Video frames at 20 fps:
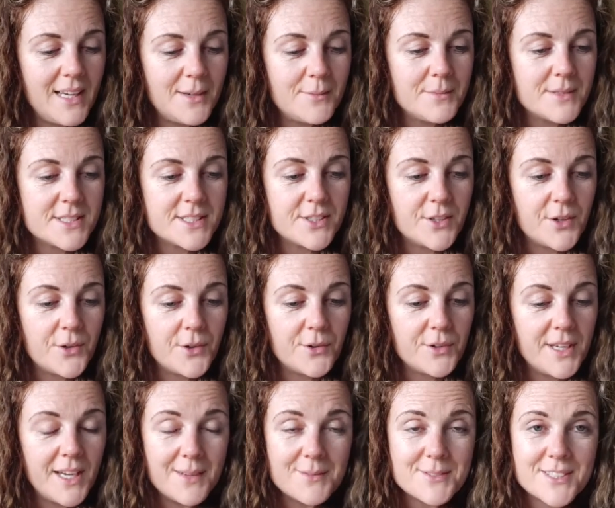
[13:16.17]
So
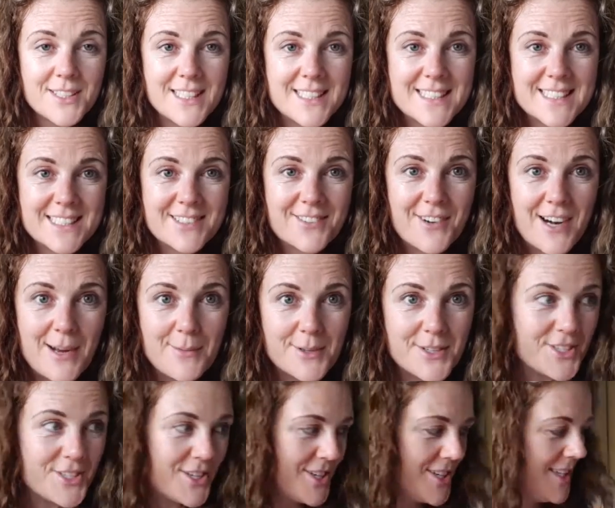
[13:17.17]
let's grab our
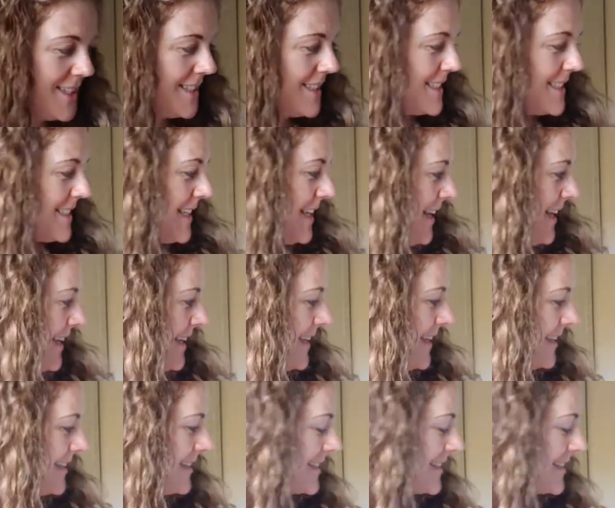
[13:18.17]
journals, and